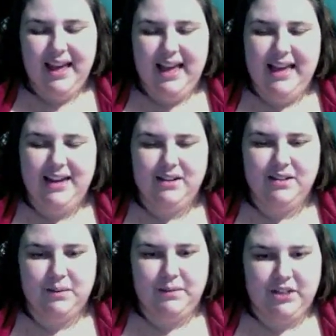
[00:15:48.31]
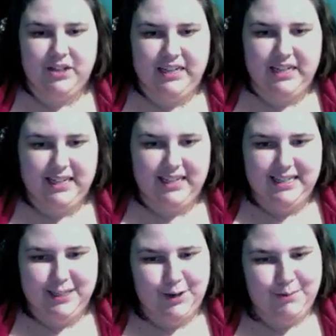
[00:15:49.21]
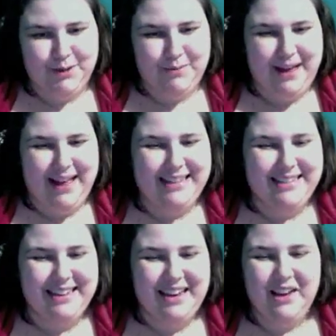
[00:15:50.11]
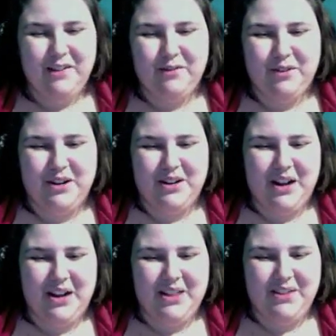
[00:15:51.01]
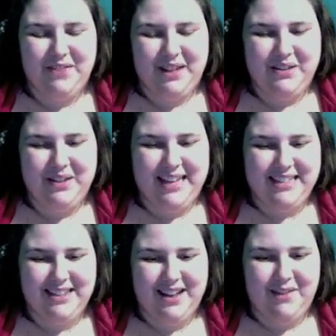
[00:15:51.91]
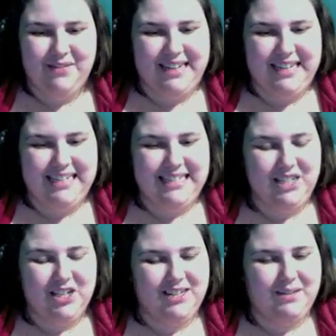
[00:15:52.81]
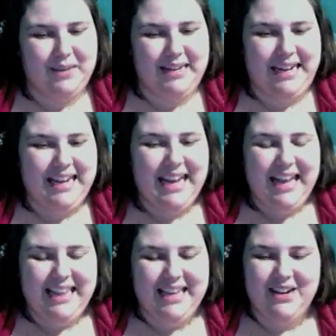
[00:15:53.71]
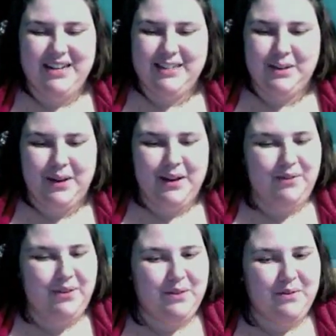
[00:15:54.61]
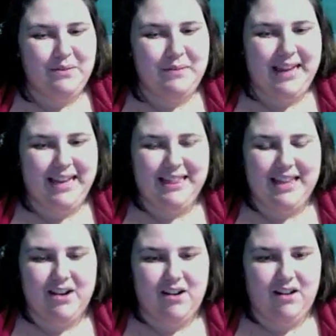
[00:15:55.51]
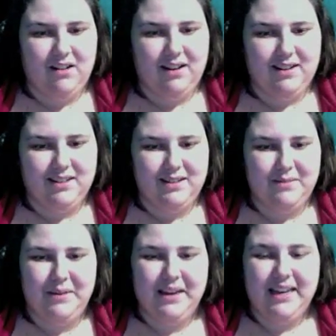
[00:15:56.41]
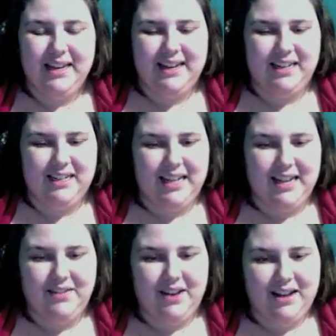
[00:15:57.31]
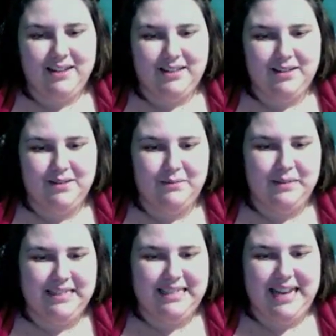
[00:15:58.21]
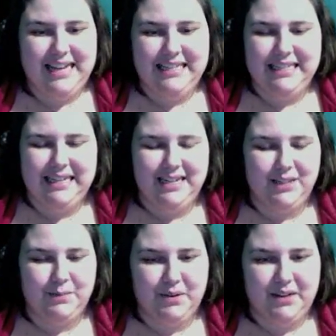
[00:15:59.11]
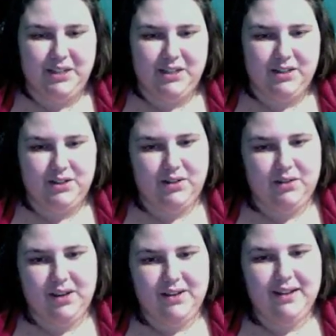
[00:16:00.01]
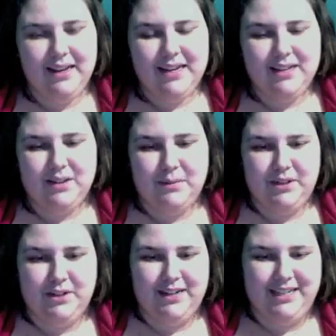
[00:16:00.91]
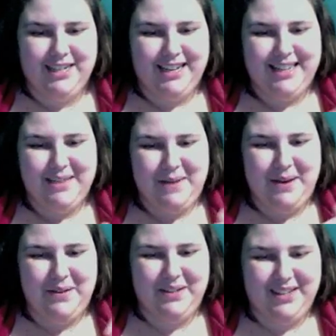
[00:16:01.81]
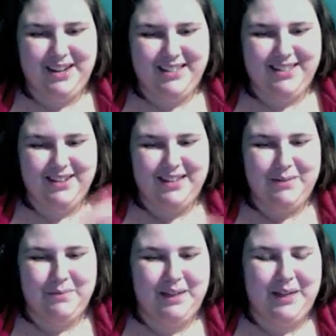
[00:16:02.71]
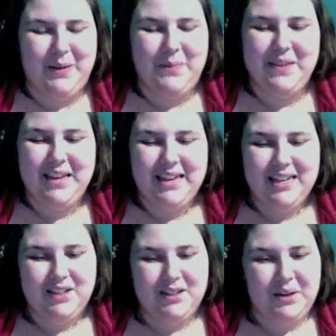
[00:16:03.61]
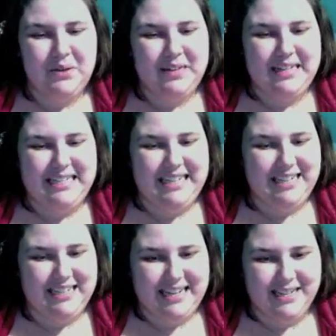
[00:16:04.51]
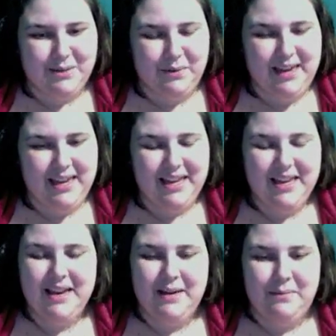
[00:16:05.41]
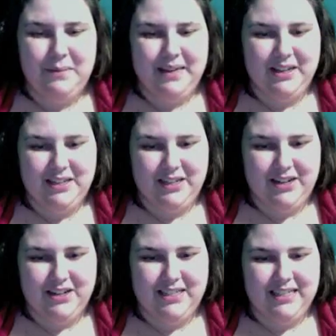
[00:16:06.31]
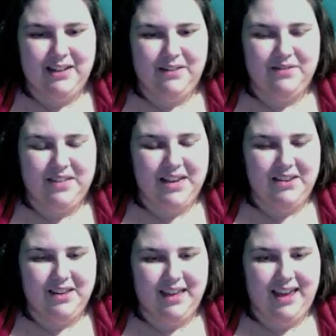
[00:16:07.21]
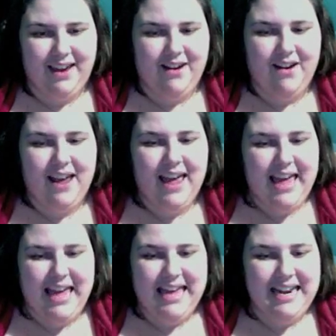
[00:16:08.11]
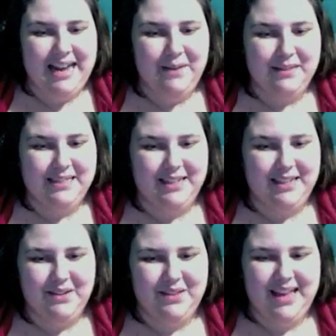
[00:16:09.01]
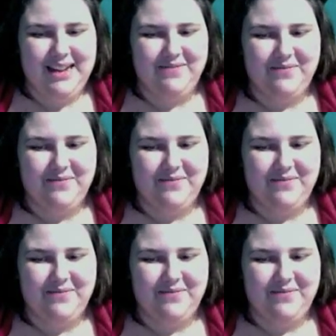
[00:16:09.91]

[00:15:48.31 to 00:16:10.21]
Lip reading: And also be sure to check the description box for all the fellow cast off ladies and gentlemen. There is quite a few of them, and they are all awesome. Got a lot of awesome designs and inspiration to show you, so be sure to check them out. It's all linked below. So until next week, be good to yourself, take good care, and I will see you then.